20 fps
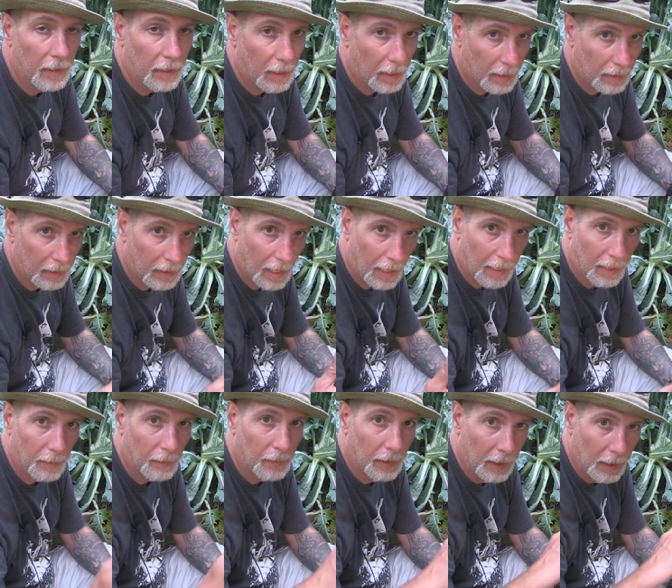and, and kind
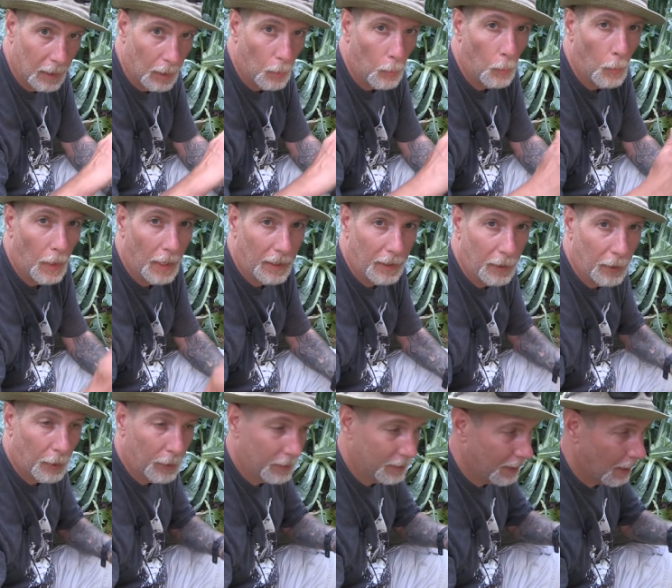of when
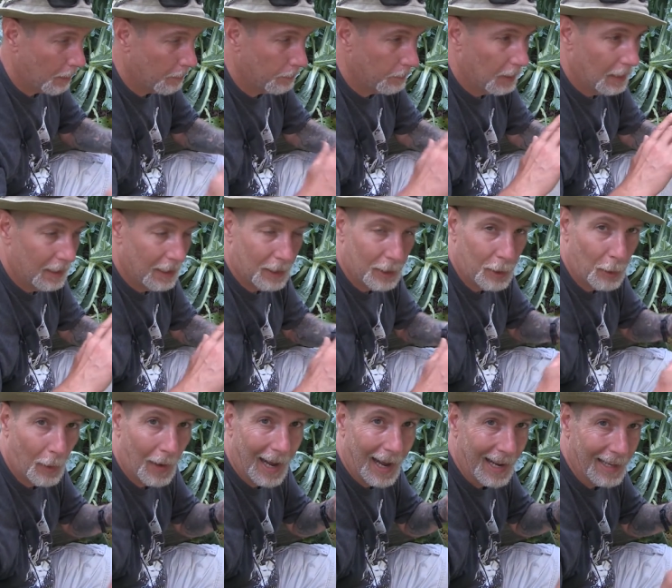your temp,
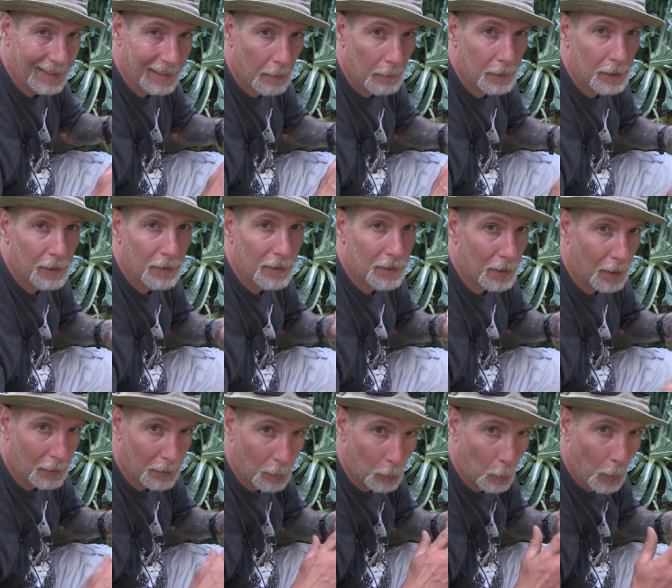your high temperatures
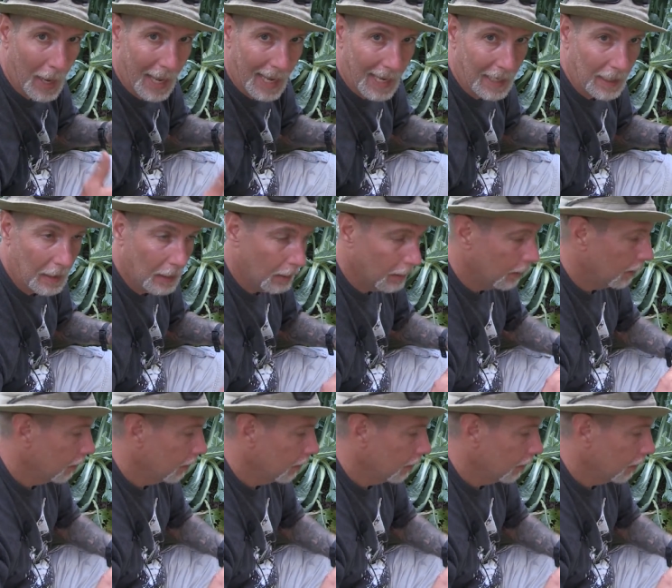start to wane.